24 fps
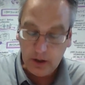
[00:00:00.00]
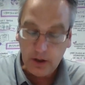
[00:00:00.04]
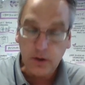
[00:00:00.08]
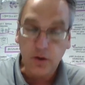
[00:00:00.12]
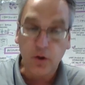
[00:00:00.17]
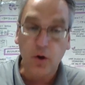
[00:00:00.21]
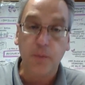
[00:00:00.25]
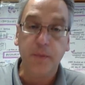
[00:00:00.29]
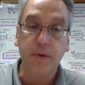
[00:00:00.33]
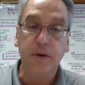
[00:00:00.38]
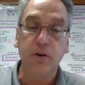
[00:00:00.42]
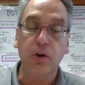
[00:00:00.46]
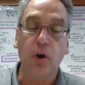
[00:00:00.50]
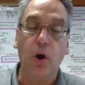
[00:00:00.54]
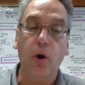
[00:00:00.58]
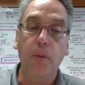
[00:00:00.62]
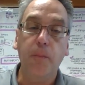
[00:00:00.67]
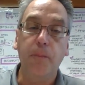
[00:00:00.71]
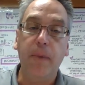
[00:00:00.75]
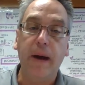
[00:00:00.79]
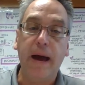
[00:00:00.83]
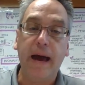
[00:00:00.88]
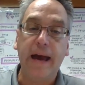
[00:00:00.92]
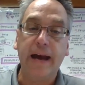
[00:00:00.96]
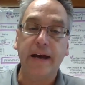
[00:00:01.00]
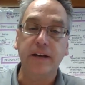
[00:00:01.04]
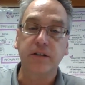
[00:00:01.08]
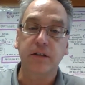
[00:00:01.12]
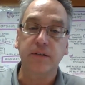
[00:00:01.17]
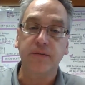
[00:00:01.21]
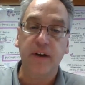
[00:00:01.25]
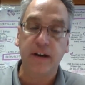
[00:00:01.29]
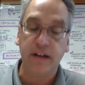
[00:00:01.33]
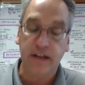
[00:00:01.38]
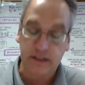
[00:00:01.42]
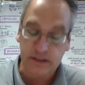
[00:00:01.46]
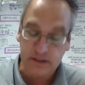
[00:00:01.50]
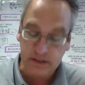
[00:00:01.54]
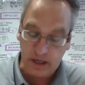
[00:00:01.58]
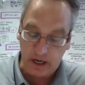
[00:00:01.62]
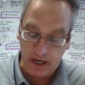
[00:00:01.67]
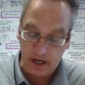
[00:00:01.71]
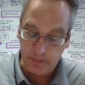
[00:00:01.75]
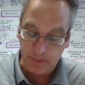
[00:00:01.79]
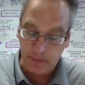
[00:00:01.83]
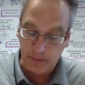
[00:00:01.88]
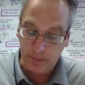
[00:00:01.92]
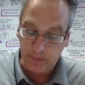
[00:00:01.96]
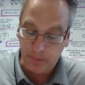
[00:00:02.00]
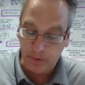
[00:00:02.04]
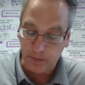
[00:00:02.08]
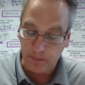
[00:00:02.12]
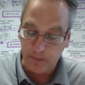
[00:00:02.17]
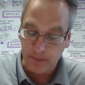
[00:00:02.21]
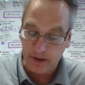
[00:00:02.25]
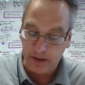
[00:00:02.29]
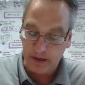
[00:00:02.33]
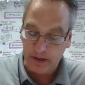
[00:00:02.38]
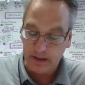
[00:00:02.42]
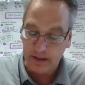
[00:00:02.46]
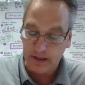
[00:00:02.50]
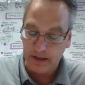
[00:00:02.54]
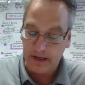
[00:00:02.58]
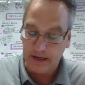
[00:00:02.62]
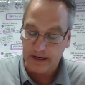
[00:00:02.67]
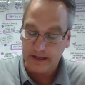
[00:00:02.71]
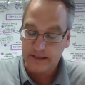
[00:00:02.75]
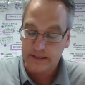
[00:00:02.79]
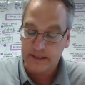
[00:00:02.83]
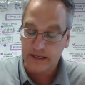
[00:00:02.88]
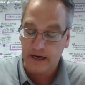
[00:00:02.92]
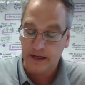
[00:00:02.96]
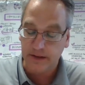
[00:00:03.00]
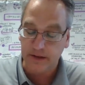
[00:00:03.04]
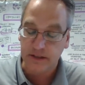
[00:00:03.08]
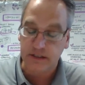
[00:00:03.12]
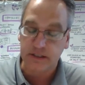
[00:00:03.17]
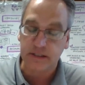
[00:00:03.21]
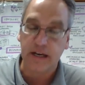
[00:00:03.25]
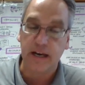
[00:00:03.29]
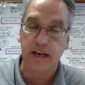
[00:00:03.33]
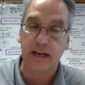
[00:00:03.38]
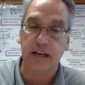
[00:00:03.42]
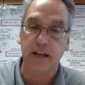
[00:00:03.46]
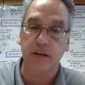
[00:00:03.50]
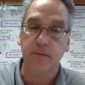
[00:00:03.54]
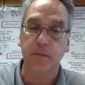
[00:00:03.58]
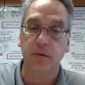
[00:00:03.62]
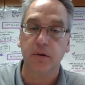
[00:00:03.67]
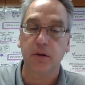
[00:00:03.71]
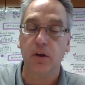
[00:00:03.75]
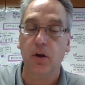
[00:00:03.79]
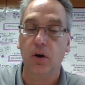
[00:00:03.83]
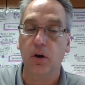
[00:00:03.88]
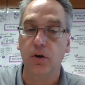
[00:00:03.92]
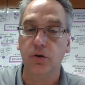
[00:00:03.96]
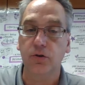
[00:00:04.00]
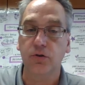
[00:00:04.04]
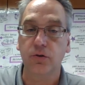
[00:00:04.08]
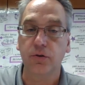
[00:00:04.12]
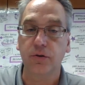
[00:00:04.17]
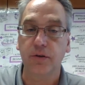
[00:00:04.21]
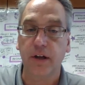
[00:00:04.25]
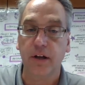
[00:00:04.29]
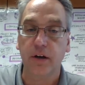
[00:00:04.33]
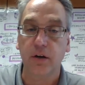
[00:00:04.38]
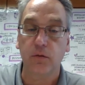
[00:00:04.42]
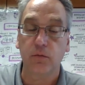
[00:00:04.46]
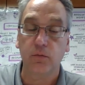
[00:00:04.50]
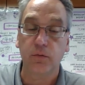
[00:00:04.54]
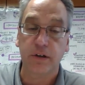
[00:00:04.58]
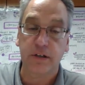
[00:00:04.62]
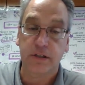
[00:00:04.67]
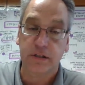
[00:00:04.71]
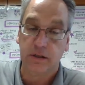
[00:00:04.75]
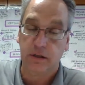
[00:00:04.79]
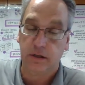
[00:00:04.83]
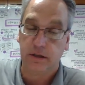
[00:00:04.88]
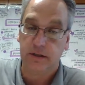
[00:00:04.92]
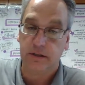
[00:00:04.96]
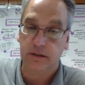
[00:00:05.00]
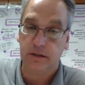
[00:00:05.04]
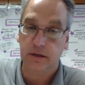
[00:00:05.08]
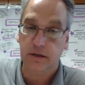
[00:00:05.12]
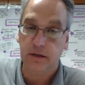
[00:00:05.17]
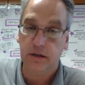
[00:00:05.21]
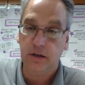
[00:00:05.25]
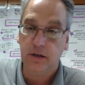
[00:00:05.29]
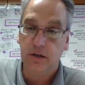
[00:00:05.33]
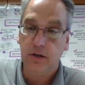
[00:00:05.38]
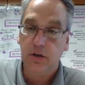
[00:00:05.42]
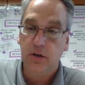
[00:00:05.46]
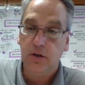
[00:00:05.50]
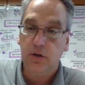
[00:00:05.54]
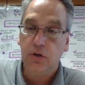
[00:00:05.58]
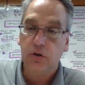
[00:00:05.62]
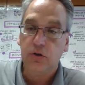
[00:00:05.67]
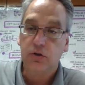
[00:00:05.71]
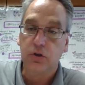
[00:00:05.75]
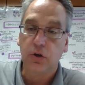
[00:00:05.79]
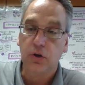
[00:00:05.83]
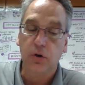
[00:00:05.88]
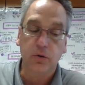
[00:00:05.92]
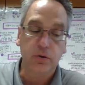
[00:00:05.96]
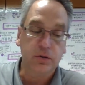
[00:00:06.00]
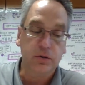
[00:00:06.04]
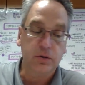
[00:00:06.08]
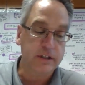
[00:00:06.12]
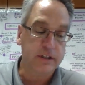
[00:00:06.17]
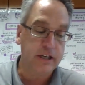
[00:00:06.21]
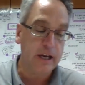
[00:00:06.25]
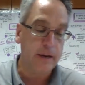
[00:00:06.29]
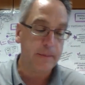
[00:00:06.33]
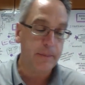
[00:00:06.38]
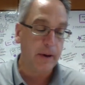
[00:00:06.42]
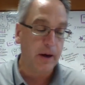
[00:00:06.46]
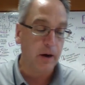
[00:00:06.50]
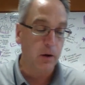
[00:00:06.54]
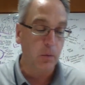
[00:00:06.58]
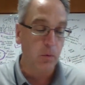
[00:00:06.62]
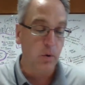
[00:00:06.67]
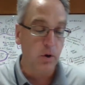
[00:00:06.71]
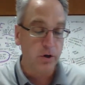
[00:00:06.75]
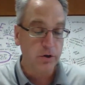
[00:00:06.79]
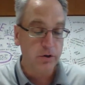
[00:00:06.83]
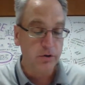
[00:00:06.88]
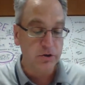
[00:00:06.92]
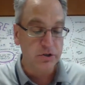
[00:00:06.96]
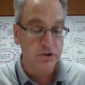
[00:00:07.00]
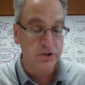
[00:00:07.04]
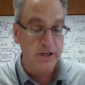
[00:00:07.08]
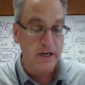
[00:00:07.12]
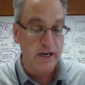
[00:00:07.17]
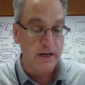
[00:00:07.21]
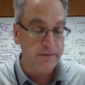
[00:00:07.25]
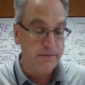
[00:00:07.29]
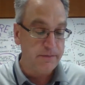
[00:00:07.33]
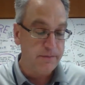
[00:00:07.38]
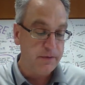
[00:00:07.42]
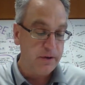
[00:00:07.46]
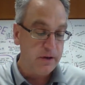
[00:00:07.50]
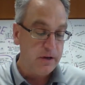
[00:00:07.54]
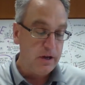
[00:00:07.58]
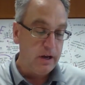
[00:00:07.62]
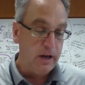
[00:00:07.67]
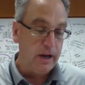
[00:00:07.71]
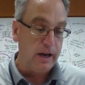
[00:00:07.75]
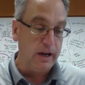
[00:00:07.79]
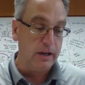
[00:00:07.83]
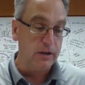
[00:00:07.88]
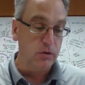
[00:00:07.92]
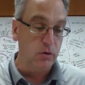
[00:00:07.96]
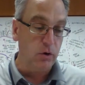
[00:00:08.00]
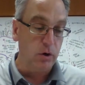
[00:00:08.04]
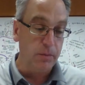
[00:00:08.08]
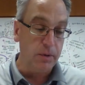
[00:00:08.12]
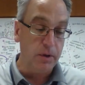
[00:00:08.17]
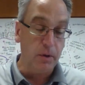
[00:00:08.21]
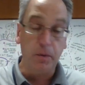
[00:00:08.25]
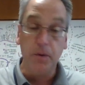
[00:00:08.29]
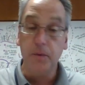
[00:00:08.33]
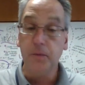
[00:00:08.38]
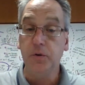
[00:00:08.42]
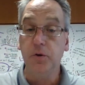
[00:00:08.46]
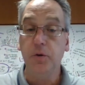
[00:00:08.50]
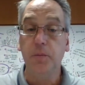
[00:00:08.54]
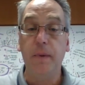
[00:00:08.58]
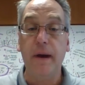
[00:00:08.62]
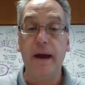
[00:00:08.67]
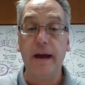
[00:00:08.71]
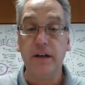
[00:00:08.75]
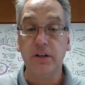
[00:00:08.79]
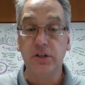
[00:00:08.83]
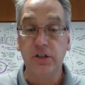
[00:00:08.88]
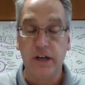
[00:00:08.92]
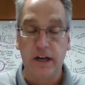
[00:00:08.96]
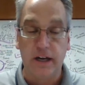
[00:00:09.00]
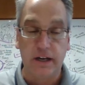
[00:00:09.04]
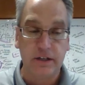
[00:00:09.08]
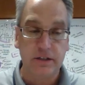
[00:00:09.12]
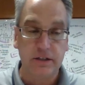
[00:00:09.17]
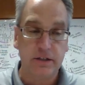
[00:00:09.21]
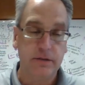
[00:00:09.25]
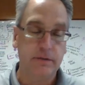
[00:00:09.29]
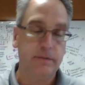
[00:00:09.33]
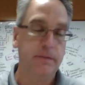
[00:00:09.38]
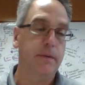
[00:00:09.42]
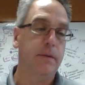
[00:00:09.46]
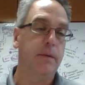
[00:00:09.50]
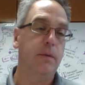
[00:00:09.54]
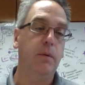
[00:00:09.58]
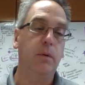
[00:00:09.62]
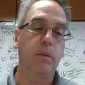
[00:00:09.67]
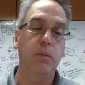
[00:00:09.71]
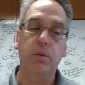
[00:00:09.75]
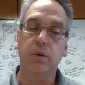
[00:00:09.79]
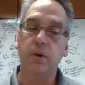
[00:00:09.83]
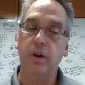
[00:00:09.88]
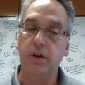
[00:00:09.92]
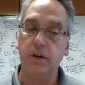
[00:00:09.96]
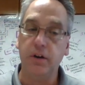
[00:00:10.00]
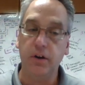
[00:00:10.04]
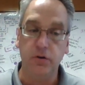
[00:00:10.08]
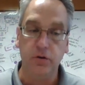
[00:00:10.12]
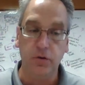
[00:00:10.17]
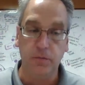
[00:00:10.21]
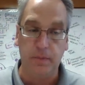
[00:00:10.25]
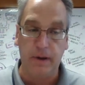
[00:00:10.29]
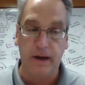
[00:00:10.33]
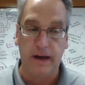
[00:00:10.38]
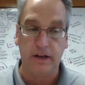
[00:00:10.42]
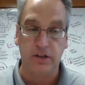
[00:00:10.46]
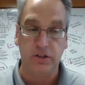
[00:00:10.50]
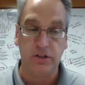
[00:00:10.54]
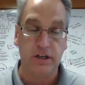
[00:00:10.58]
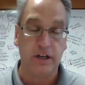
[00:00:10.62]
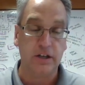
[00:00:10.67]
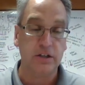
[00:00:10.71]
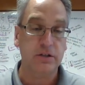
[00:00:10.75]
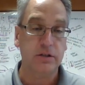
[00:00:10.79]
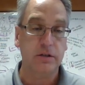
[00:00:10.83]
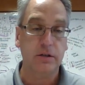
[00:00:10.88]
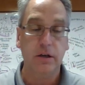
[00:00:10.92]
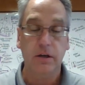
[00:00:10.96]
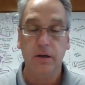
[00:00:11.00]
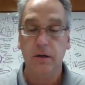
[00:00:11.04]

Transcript: There will be no bags of any type permitted inside the stadium larger than a wristlet. So to keep our workers safe, uh, normally we would do bag checks. We're not going to do bag checks